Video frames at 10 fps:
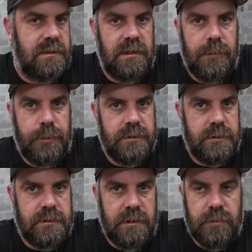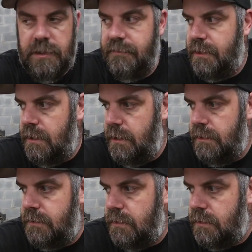The uppers are still riveted
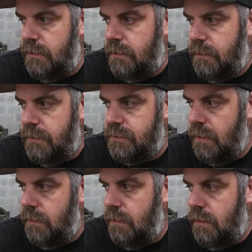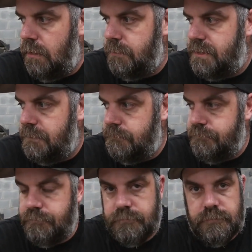into the control arms.
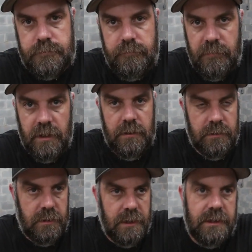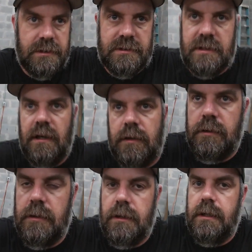You can just tell
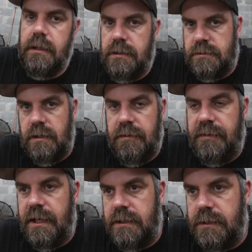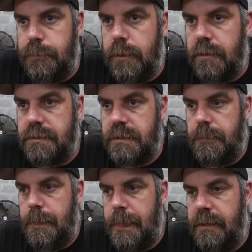it's all factory parts.
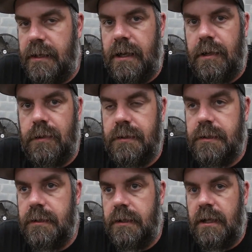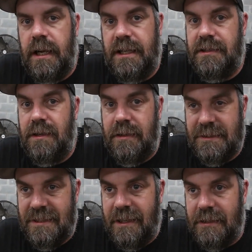Now, and they're all
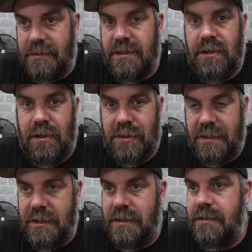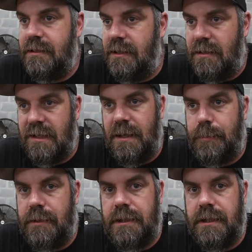tight. They're all good. They all got
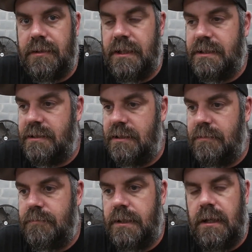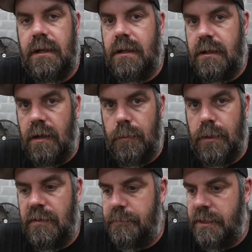plenty of grease in them. No
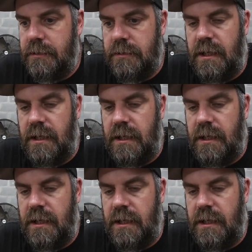movement.